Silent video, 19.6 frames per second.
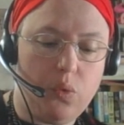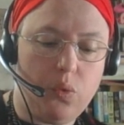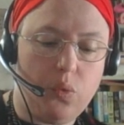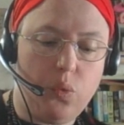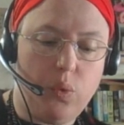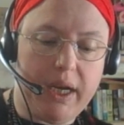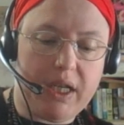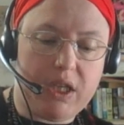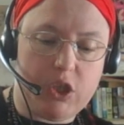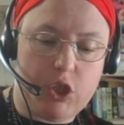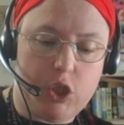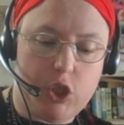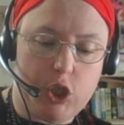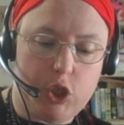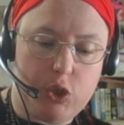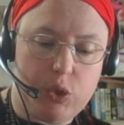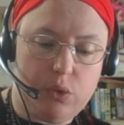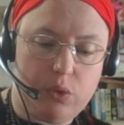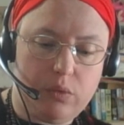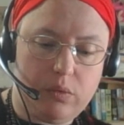Week
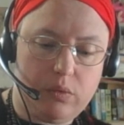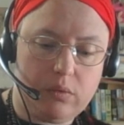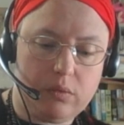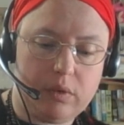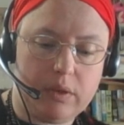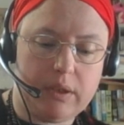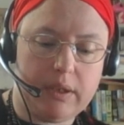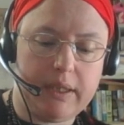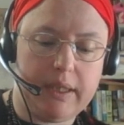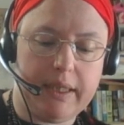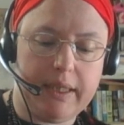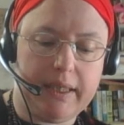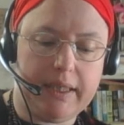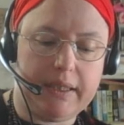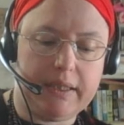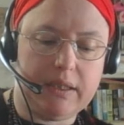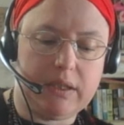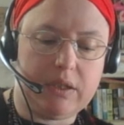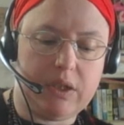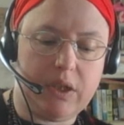two
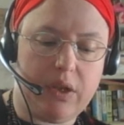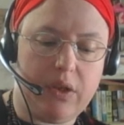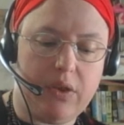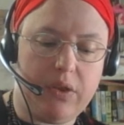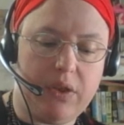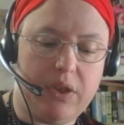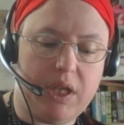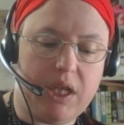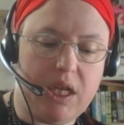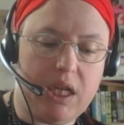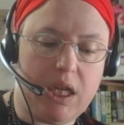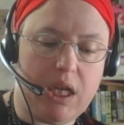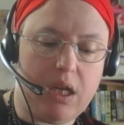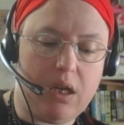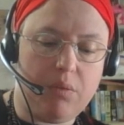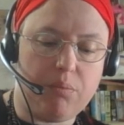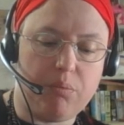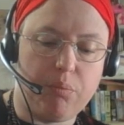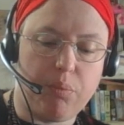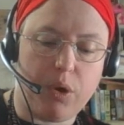is
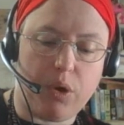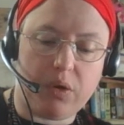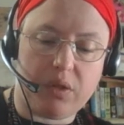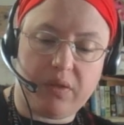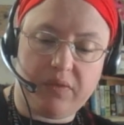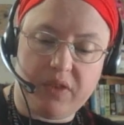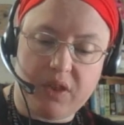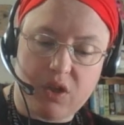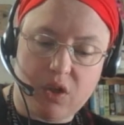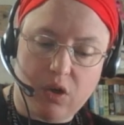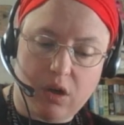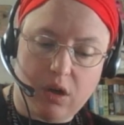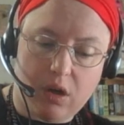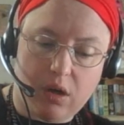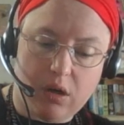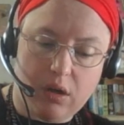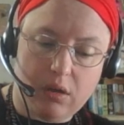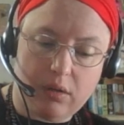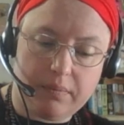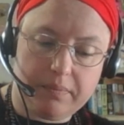the birth of the
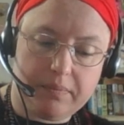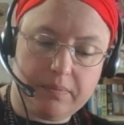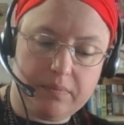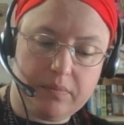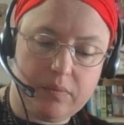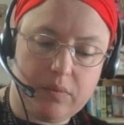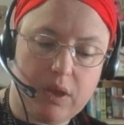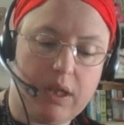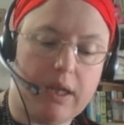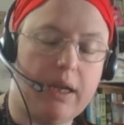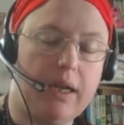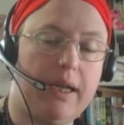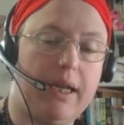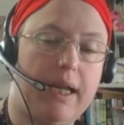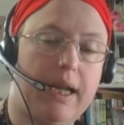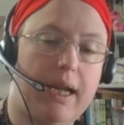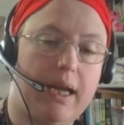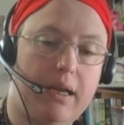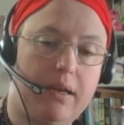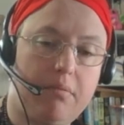daughter.
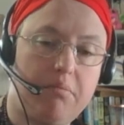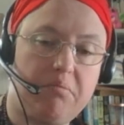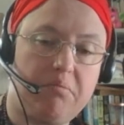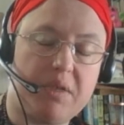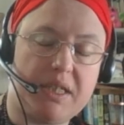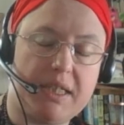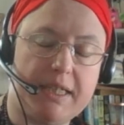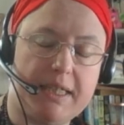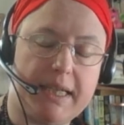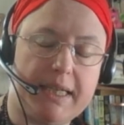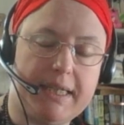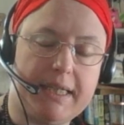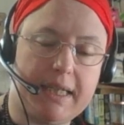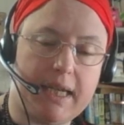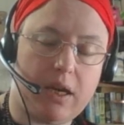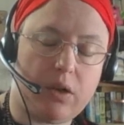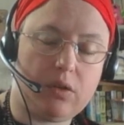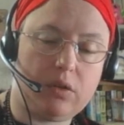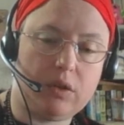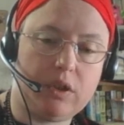Again, this is
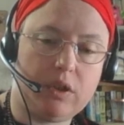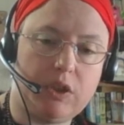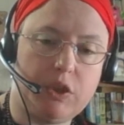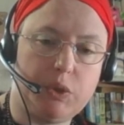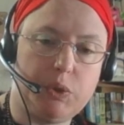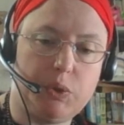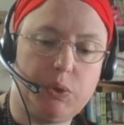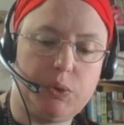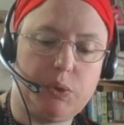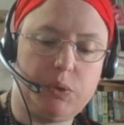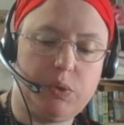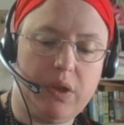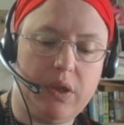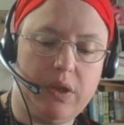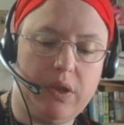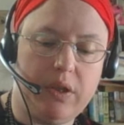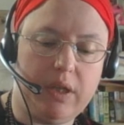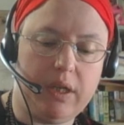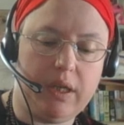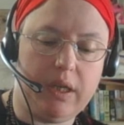identical to
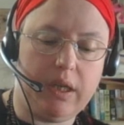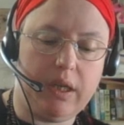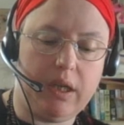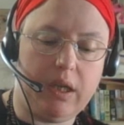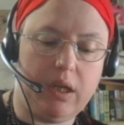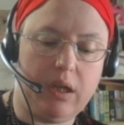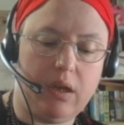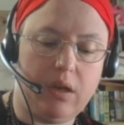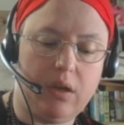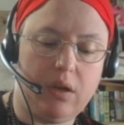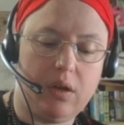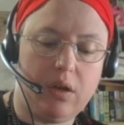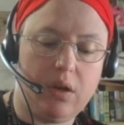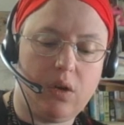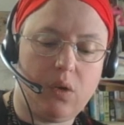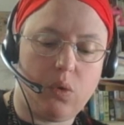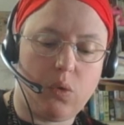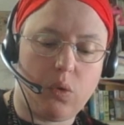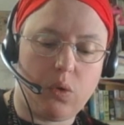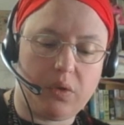the
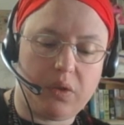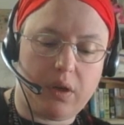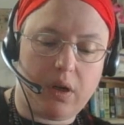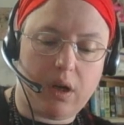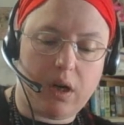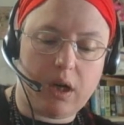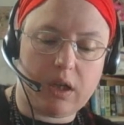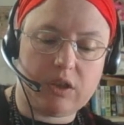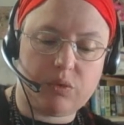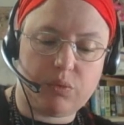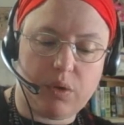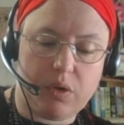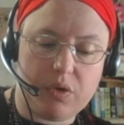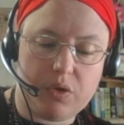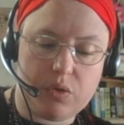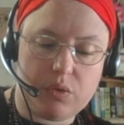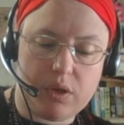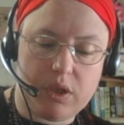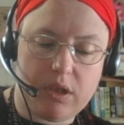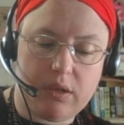Orthodox
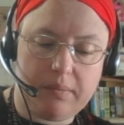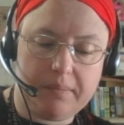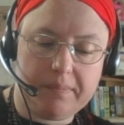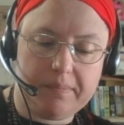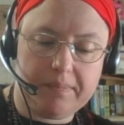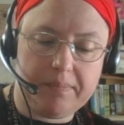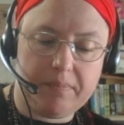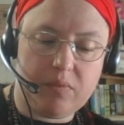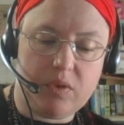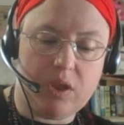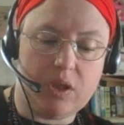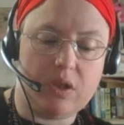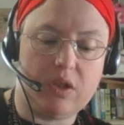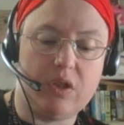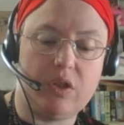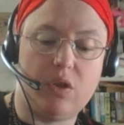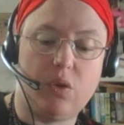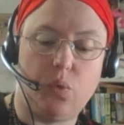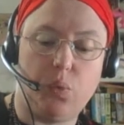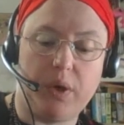Rosary. This
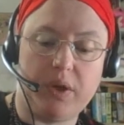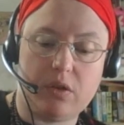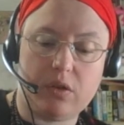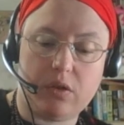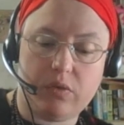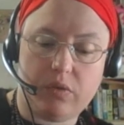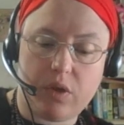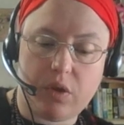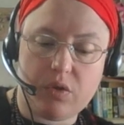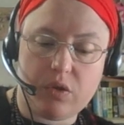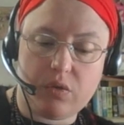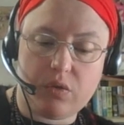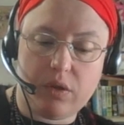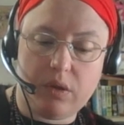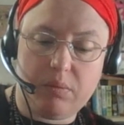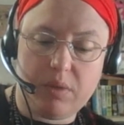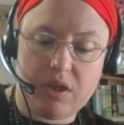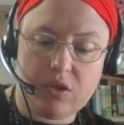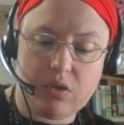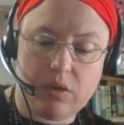is the Winter Rosary
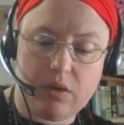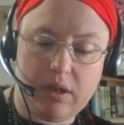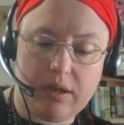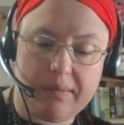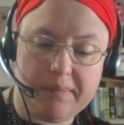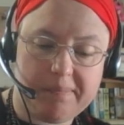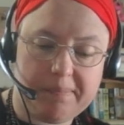Mystery.